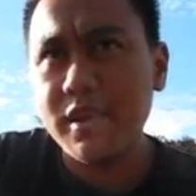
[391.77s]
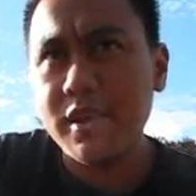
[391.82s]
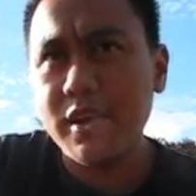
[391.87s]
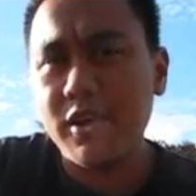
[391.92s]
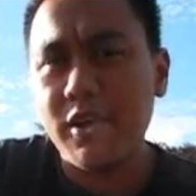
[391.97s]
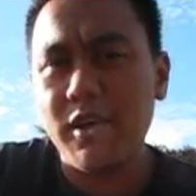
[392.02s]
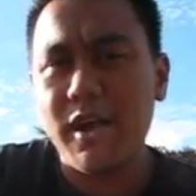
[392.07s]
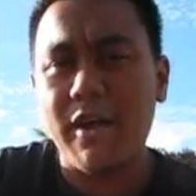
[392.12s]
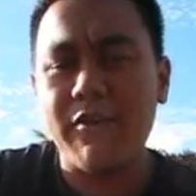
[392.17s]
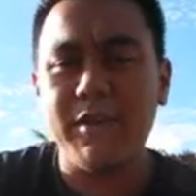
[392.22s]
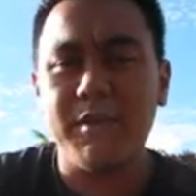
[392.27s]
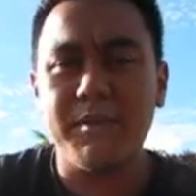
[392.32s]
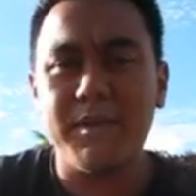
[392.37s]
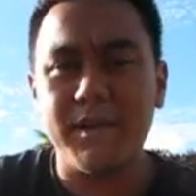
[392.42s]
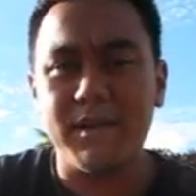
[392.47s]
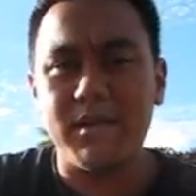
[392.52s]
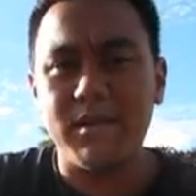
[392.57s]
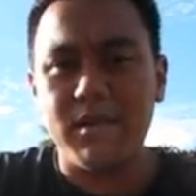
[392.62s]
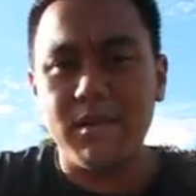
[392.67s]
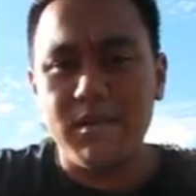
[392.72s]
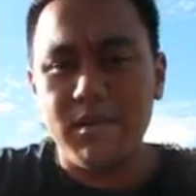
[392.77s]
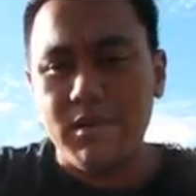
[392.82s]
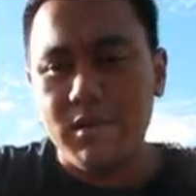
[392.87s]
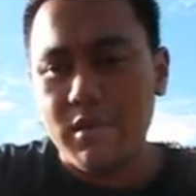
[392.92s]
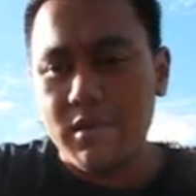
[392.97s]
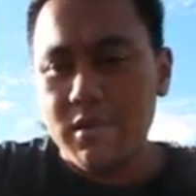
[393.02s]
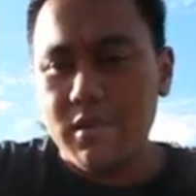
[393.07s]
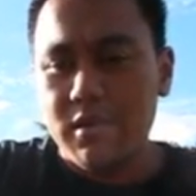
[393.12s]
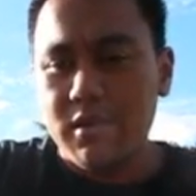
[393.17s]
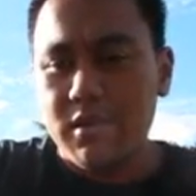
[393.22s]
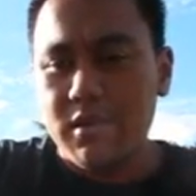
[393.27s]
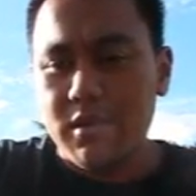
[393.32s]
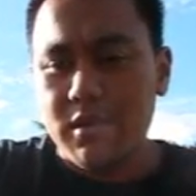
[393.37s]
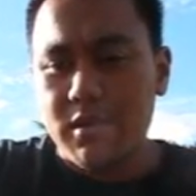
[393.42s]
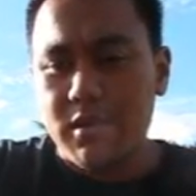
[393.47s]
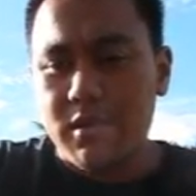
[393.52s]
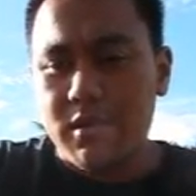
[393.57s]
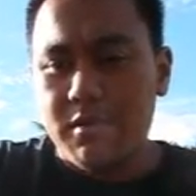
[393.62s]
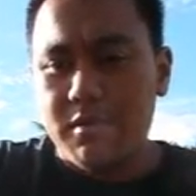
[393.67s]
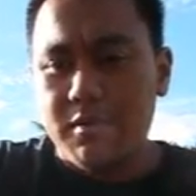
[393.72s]
you know, having been
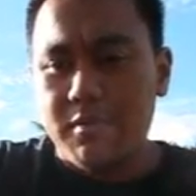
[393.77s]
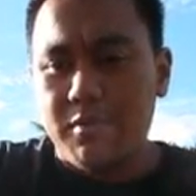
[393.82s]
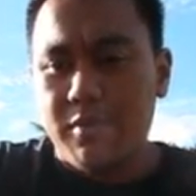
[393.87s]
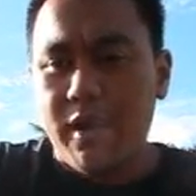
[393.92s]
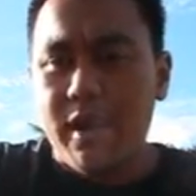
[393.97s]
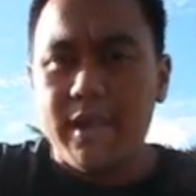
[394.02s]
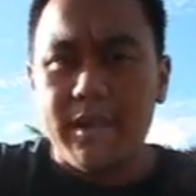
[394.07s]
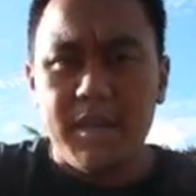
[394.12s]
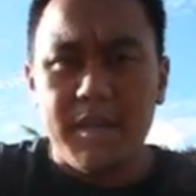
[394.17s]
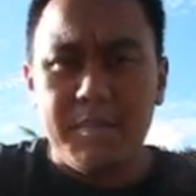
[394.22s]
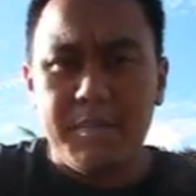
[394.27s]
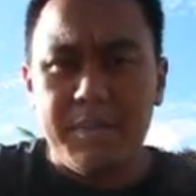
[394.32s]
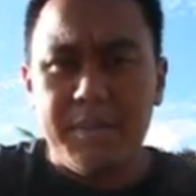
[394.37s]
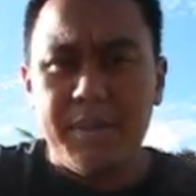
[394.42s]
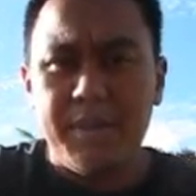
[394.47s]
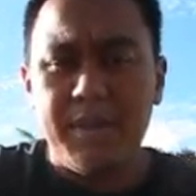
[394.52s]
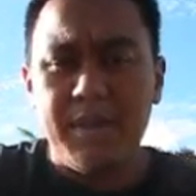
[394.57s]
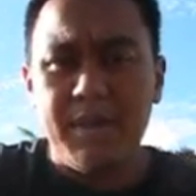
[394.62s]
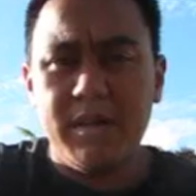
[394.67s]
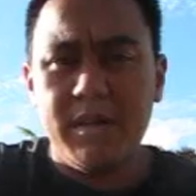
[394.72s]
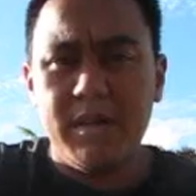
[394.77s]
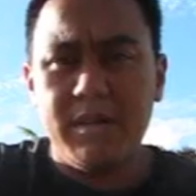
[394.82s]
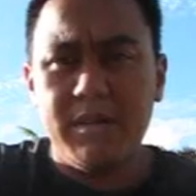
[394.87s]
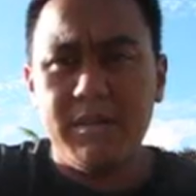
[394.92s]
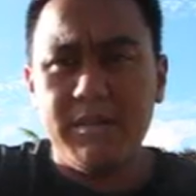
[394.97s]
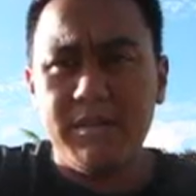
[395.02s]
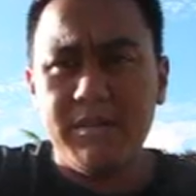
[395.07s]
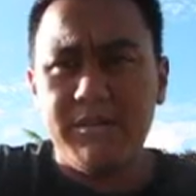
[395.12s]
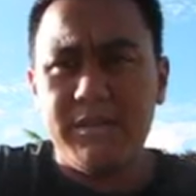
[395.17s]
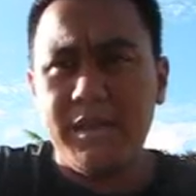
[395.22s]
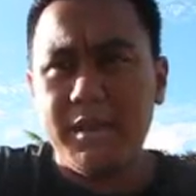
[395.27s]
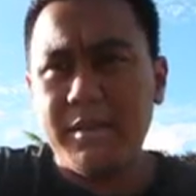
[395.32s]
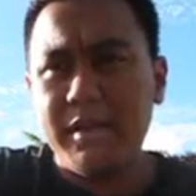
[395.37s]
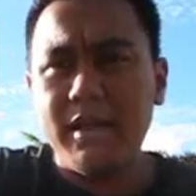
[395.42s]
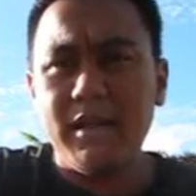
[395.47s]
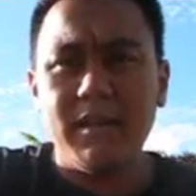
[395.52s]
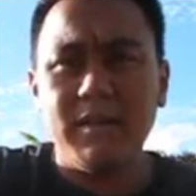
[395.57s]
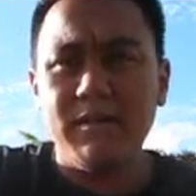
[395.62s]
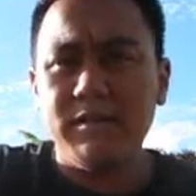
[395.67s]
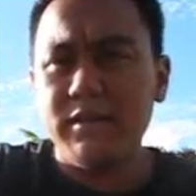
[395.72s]
brought up
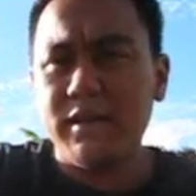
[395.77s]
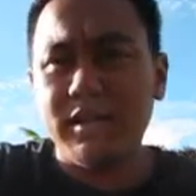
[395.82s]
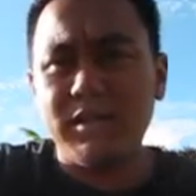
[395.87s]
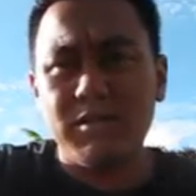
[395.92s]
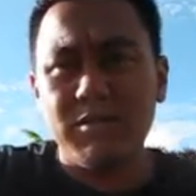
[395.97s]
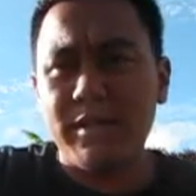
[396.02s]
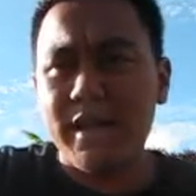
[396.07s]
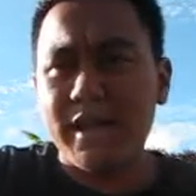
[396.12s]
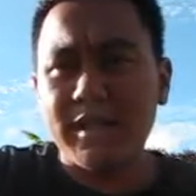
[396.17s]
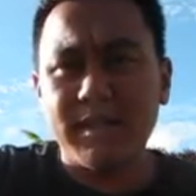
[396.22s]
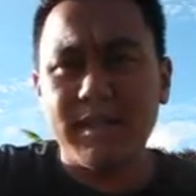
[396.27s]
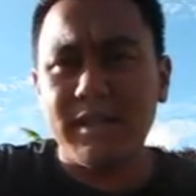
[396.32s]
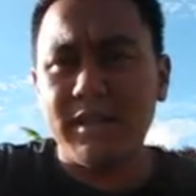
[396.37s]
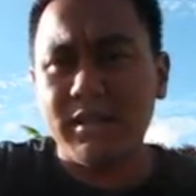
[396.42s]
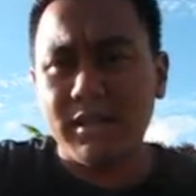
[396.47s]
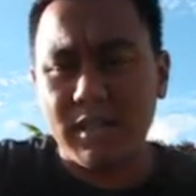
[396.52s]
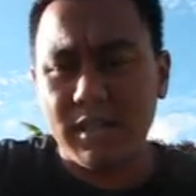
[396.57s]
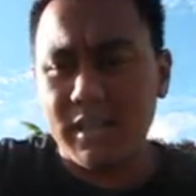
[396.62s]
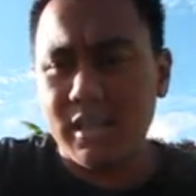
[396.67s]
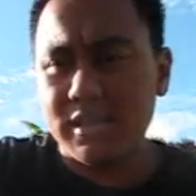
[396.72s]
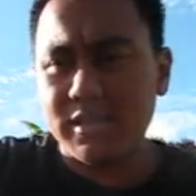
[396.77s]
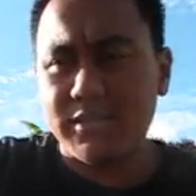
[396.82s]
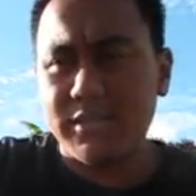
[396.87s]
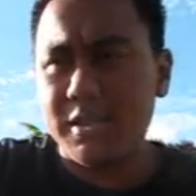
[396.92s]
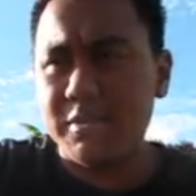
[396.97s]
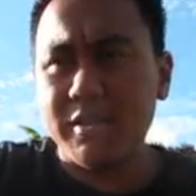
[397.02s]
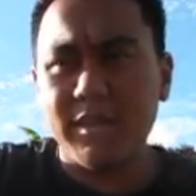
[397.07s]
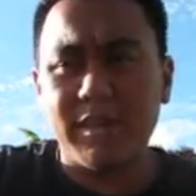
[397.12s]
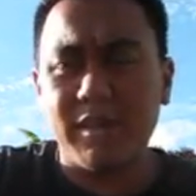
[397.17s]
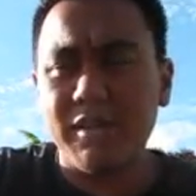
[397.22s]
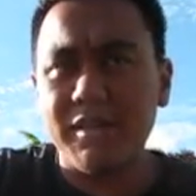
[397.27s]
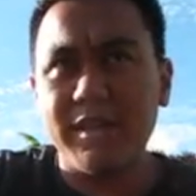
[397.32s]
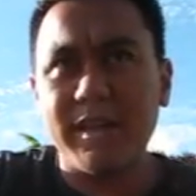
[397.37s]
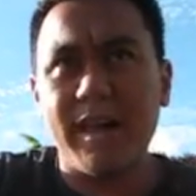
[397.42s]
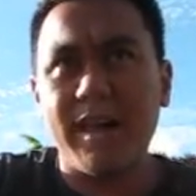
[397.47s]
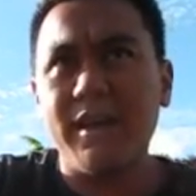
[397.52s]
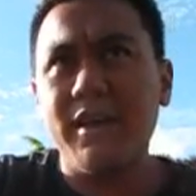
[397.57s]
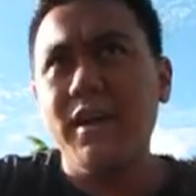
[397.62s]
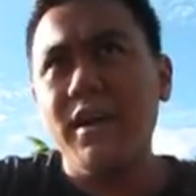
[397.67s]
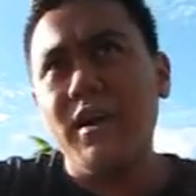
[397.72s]
female, interacting as female and all
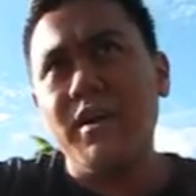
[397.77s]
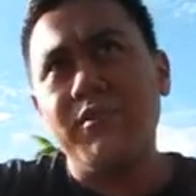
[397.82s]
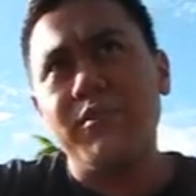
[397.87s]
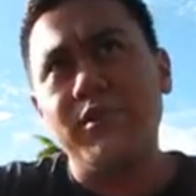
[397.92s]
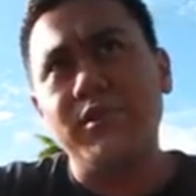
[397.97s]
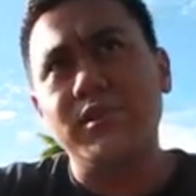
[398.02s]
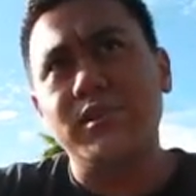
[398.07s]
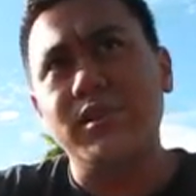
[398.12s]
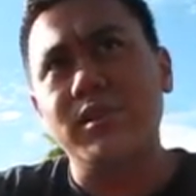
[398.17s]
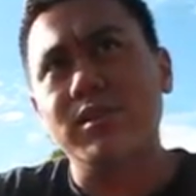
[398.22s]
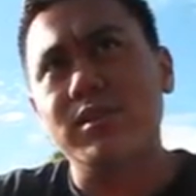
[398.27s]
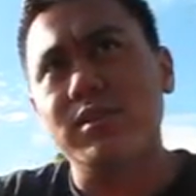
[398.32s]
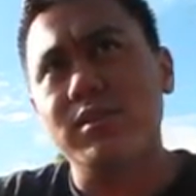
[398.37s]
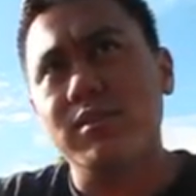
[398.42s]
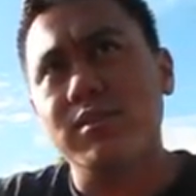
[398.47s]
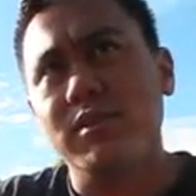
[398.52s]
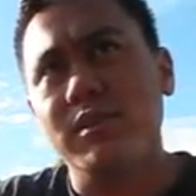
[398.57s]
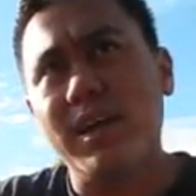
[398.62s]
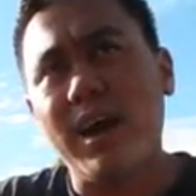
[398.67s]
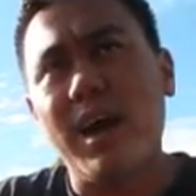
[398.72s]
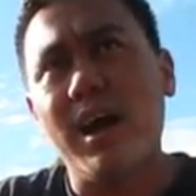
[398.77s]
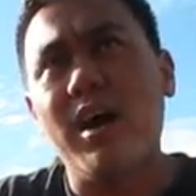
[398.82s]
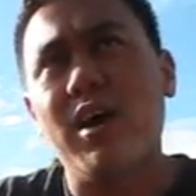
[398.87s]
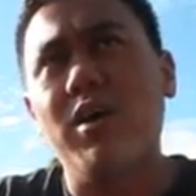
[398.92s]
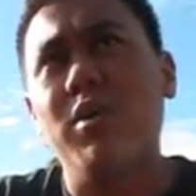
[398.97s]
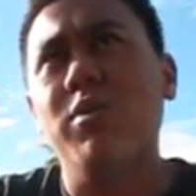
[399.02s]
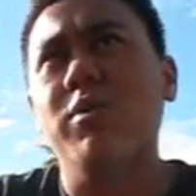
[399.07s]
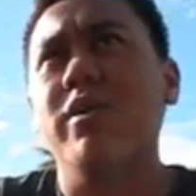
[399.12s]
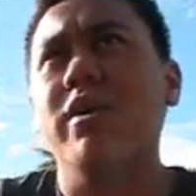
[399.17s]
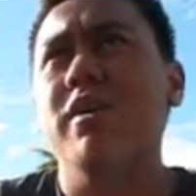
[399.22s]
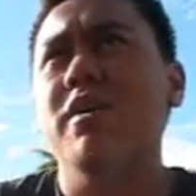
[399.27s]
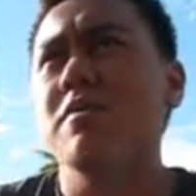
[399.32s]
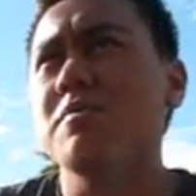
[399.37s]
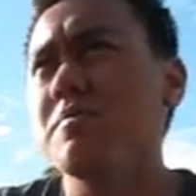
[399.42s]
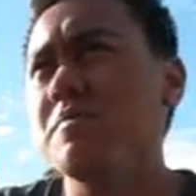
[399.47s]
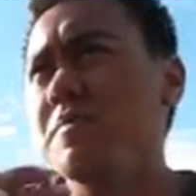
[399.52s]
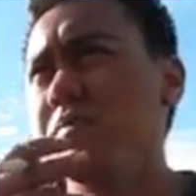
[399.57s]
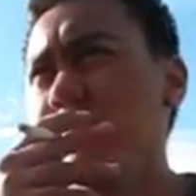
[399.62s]
that, versus now where